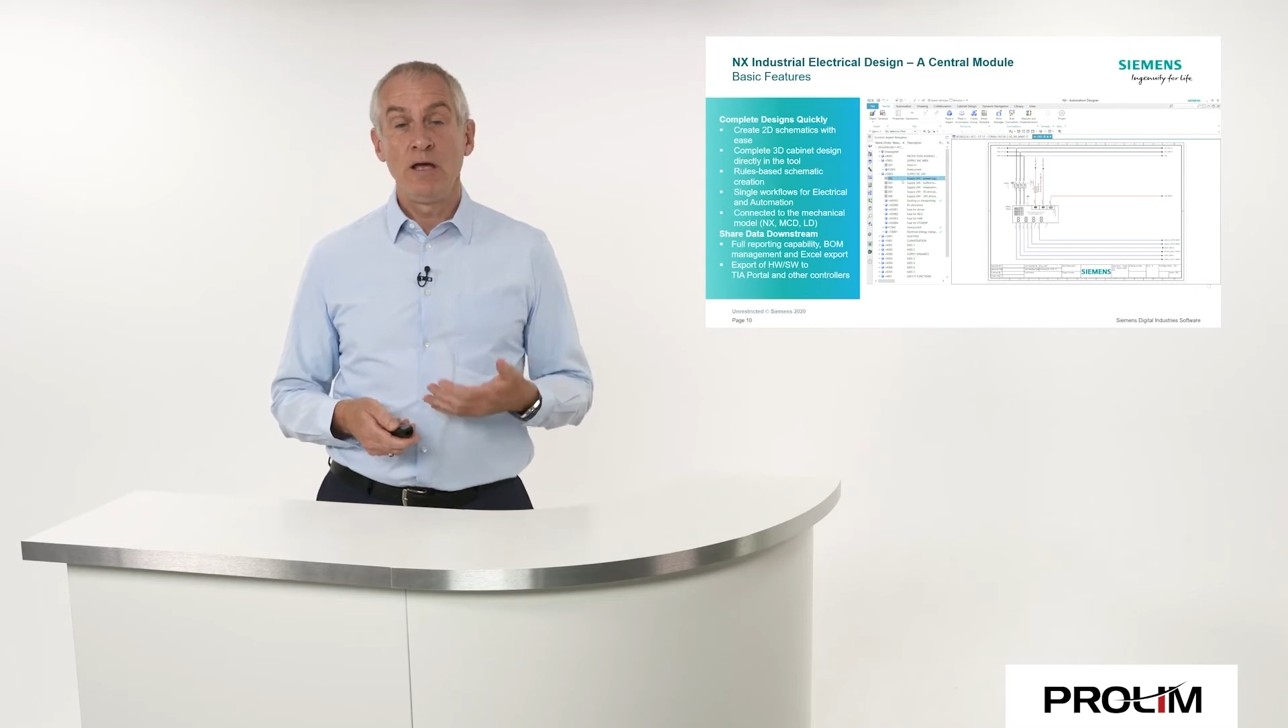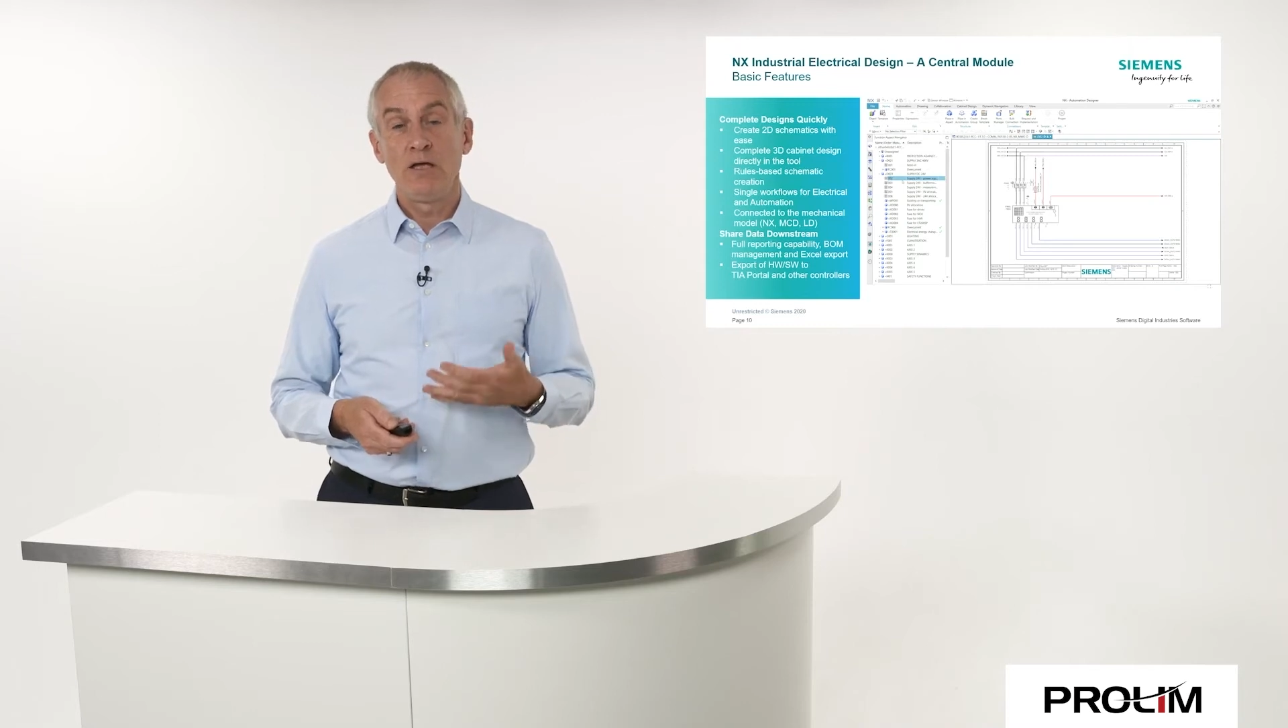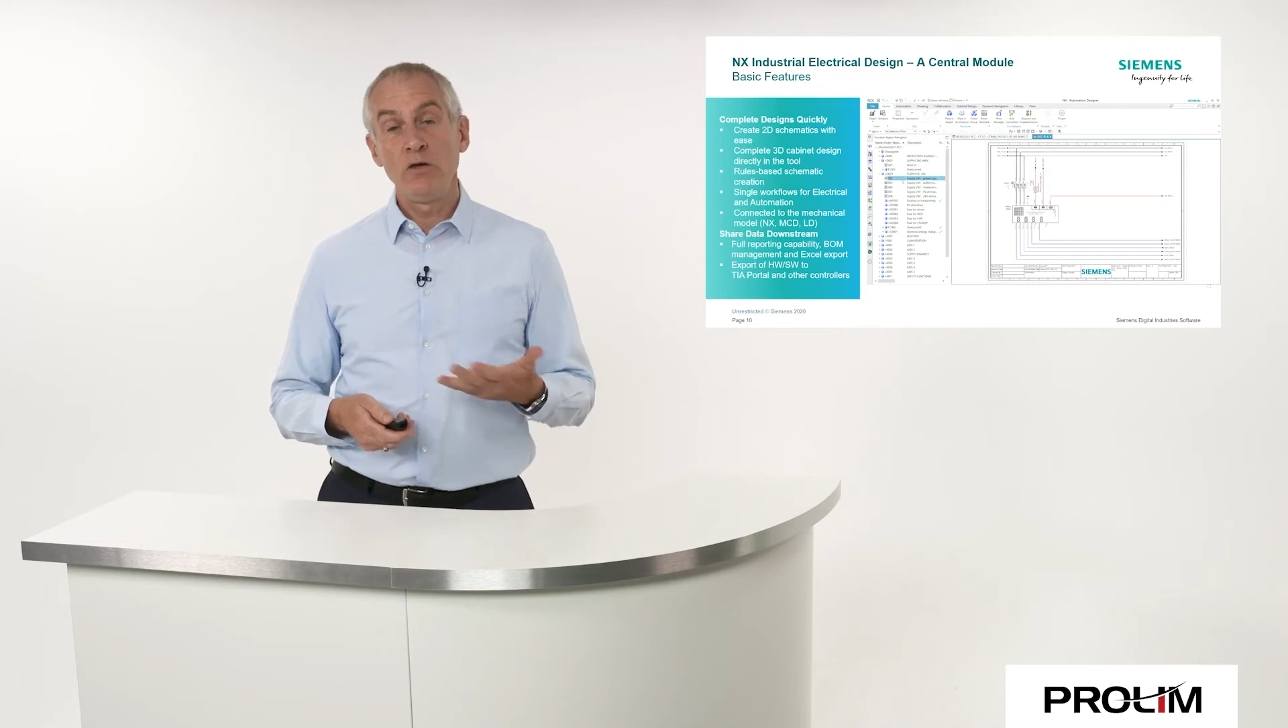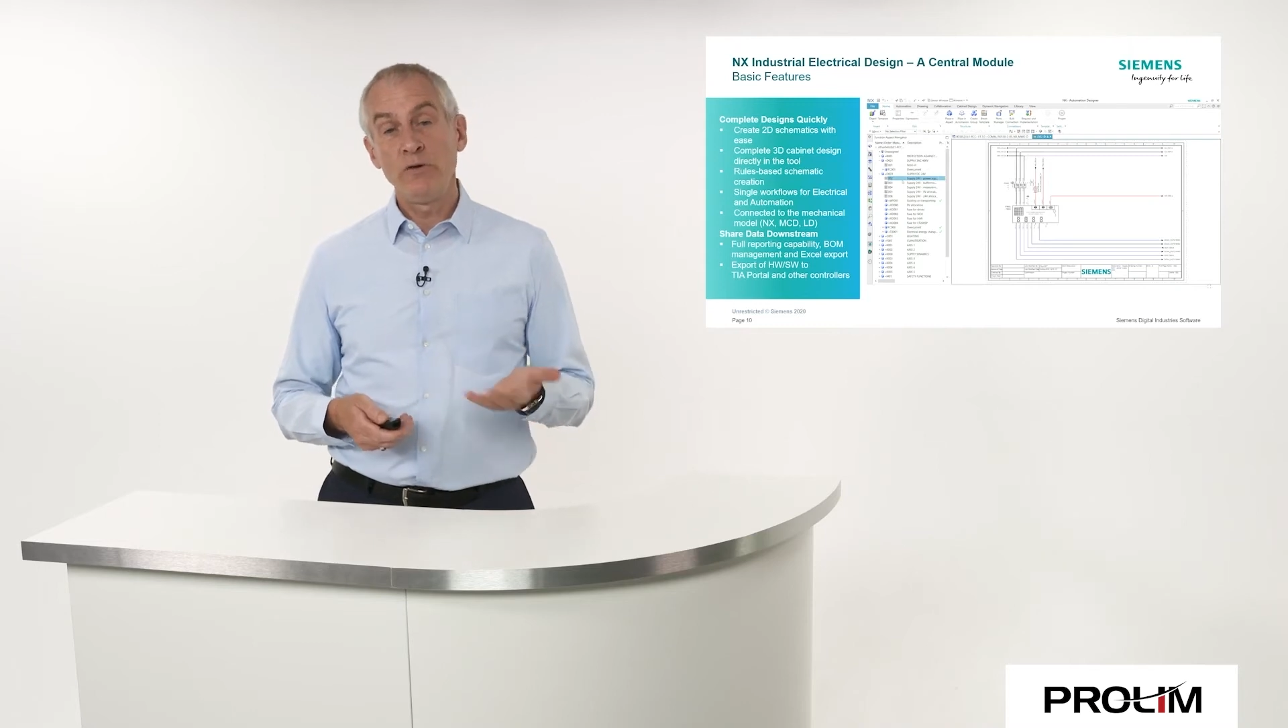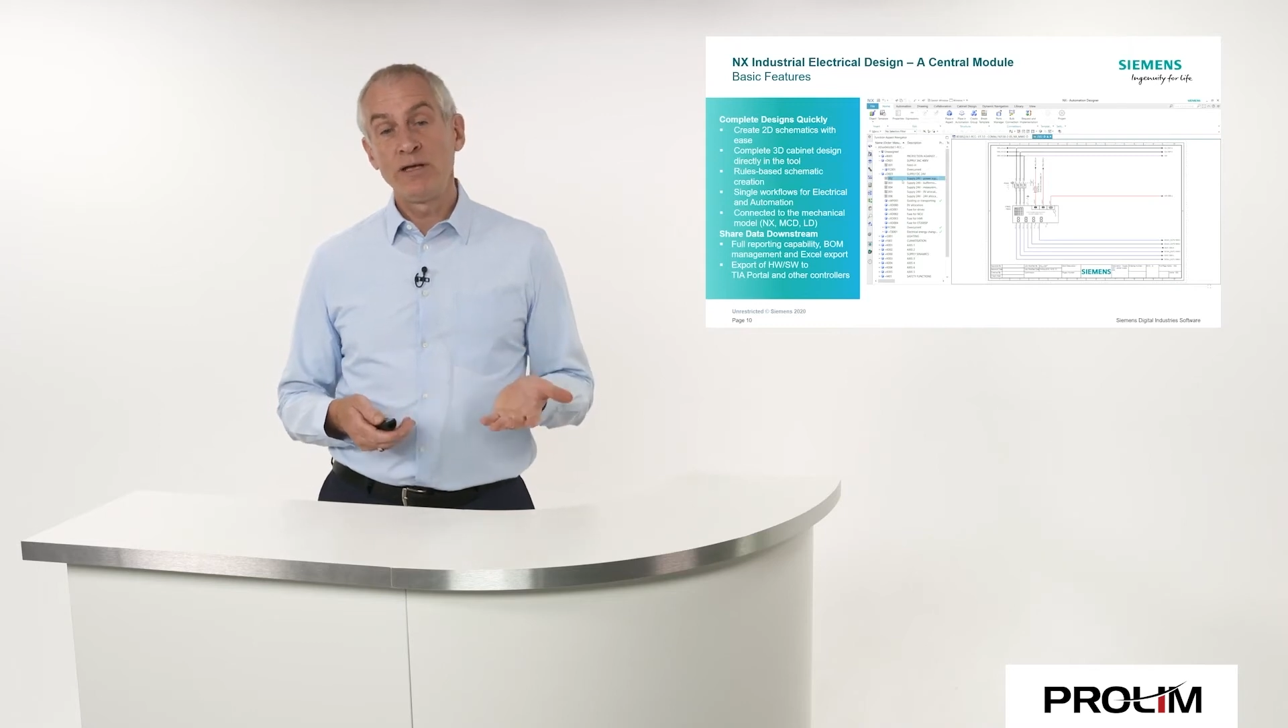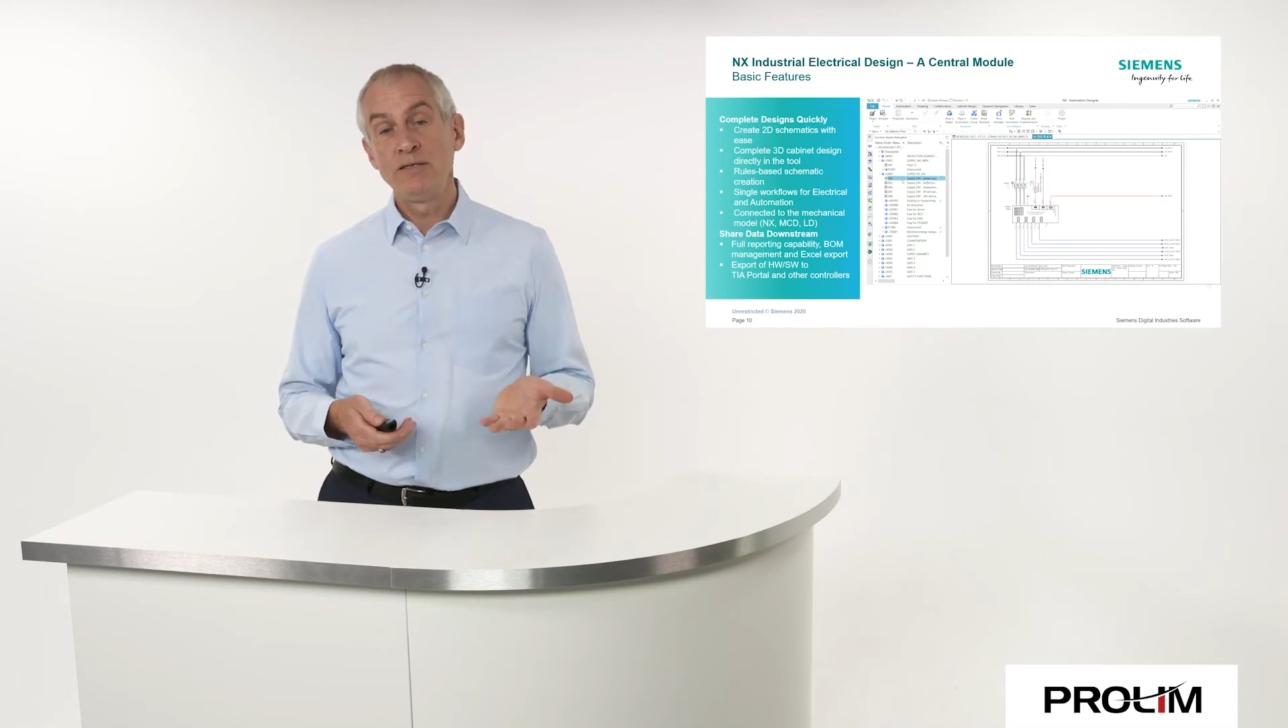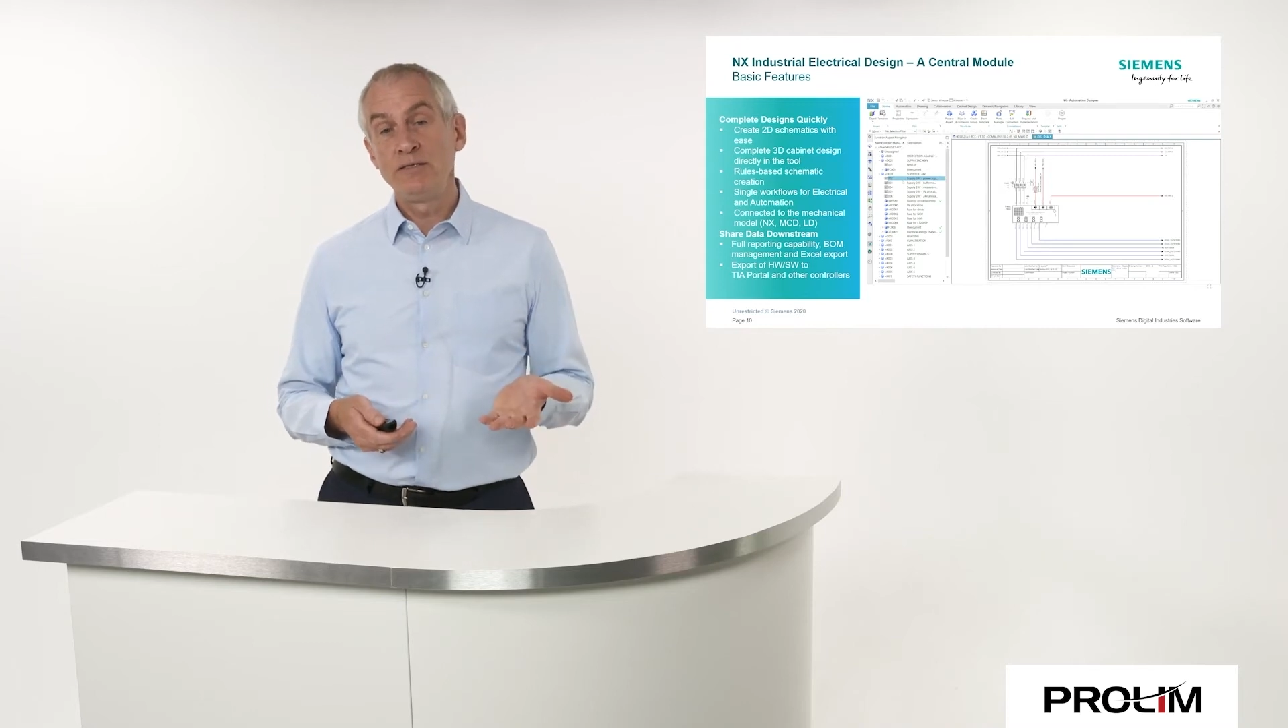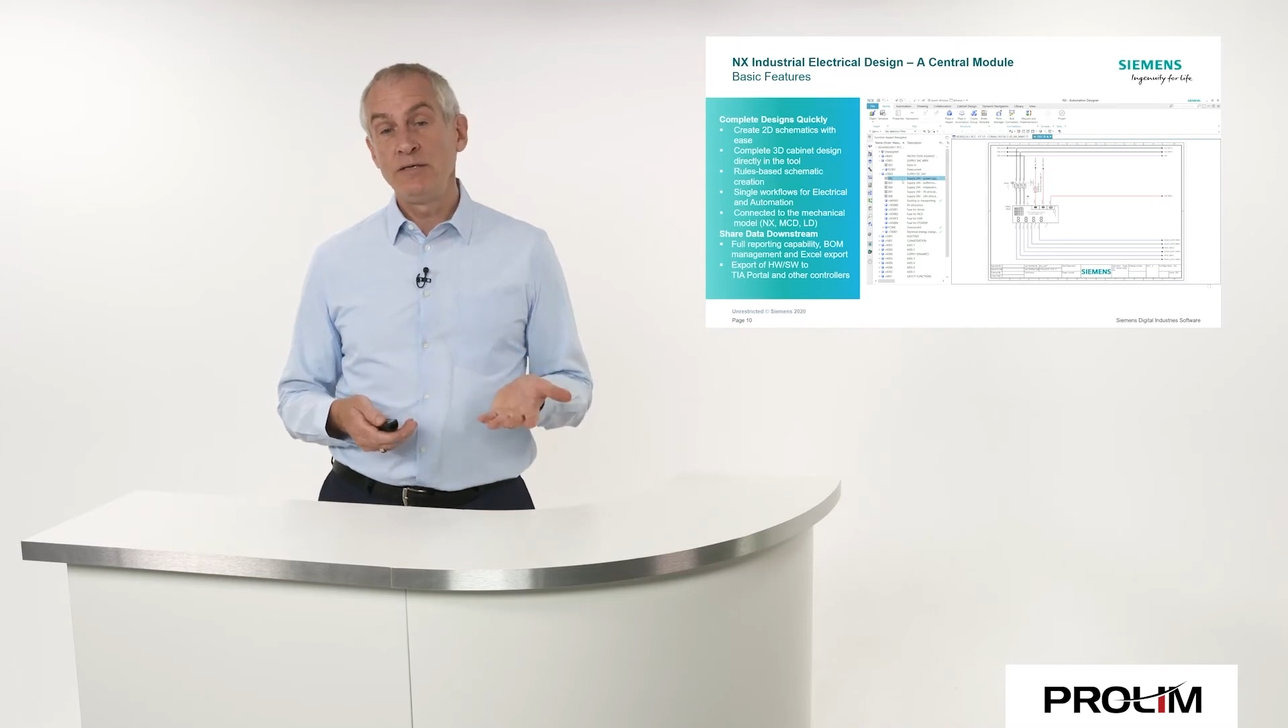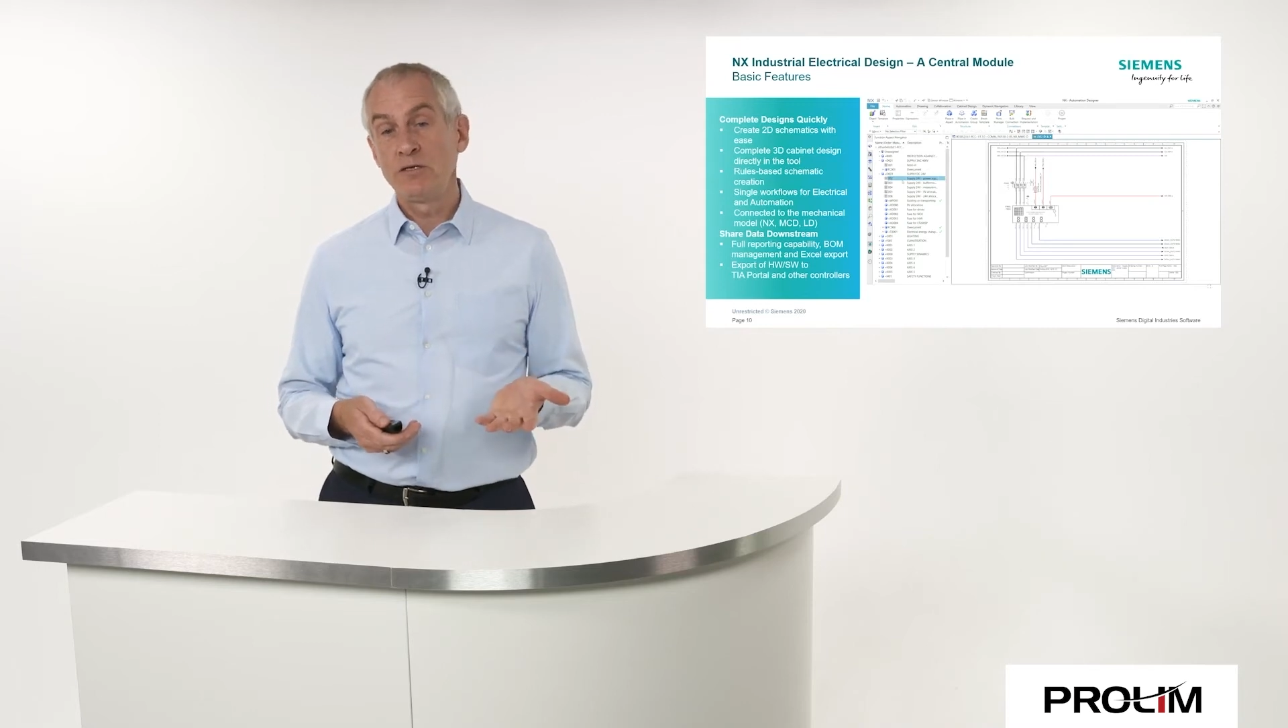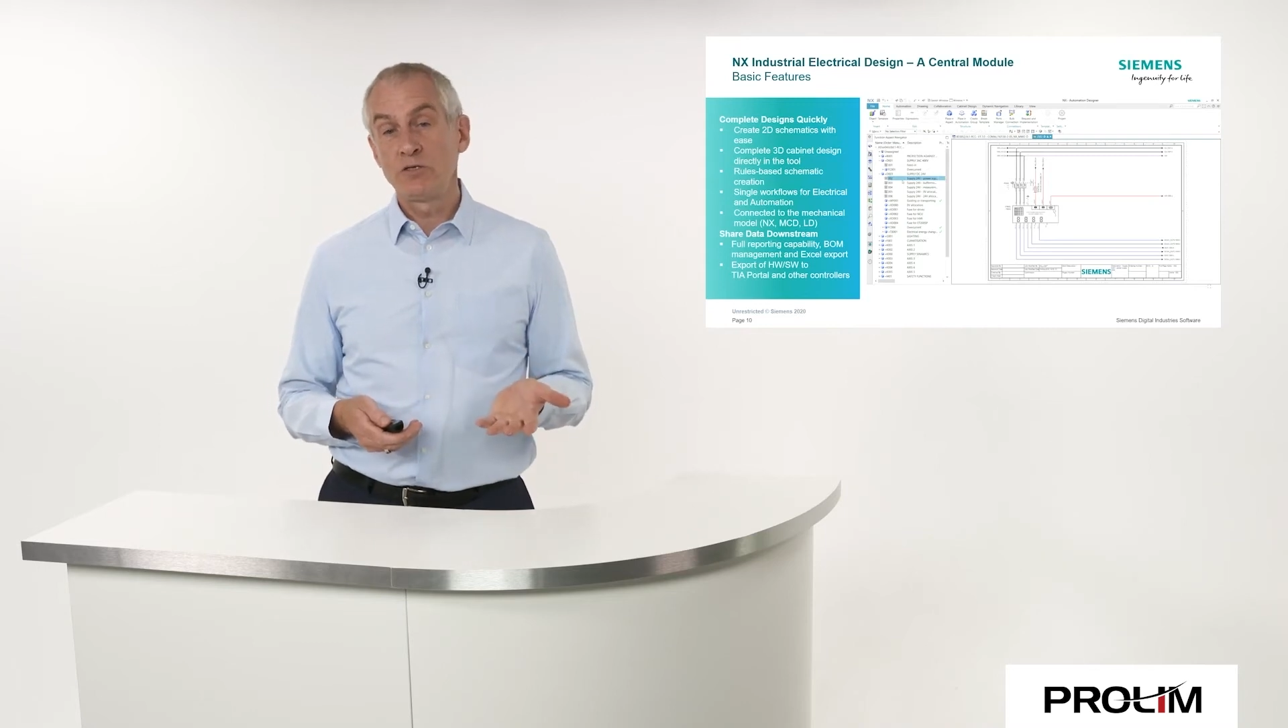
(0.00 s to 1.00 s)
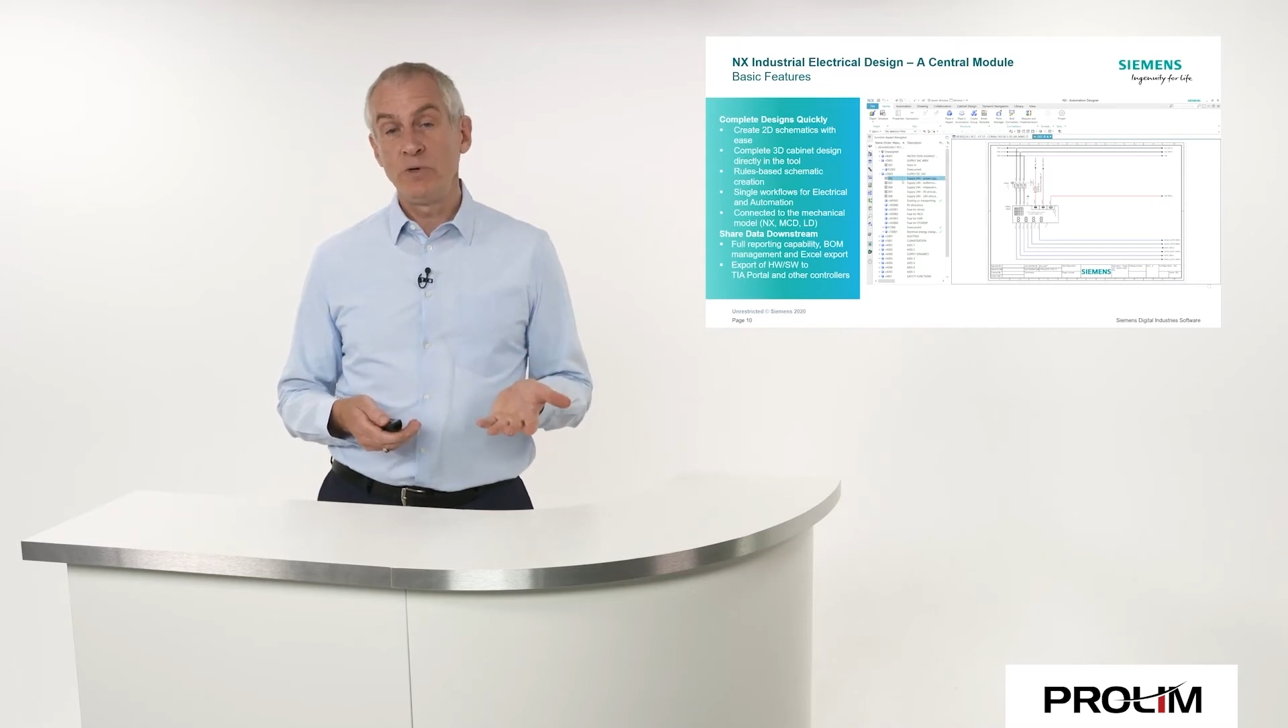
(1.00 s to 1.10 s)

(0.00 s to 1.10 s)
Here you can see in this